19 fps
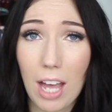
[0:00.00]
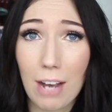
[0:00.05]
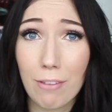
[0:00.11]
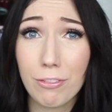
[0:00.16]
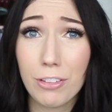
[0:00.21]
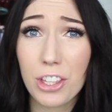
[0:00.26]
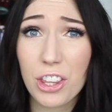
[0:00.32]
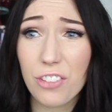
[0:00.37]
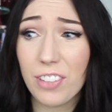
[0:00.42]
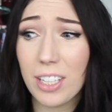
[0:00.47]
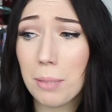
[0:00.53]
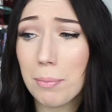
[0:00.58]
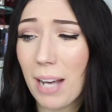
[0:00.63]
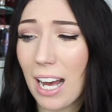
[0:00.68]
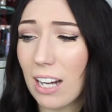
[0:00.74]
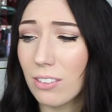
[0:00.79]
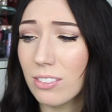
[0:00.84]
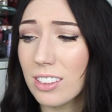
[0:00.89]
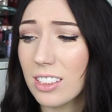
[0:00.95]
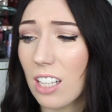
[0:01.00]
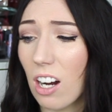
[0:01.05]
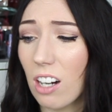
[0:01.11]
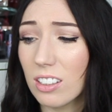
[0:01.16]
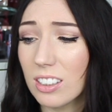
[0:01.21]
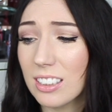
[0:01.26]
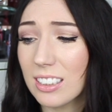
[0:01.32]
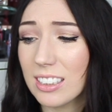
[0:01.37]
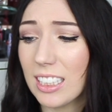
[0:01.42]
And for £3,
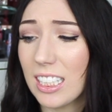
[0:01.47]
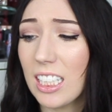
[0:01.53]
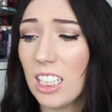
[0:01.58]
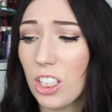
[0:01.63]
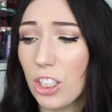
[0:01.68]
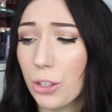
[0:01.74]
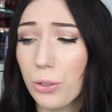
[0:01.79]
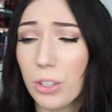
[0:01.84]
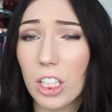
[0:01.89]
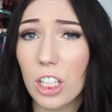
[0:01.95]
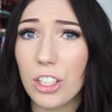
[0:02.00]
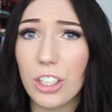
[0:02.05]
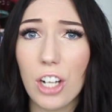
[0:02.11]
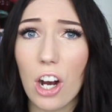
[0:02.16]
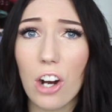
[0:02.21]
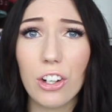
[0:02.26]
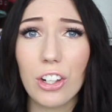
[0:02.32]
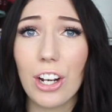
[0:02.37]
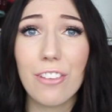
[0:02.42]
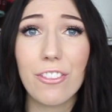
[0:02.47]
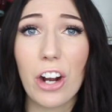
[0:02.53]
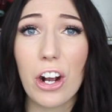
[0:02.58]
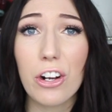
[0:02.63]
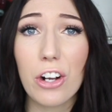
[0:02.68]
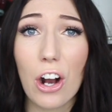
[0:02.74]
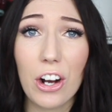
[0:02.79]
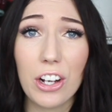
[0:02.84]
honestly, you cannot go wrong.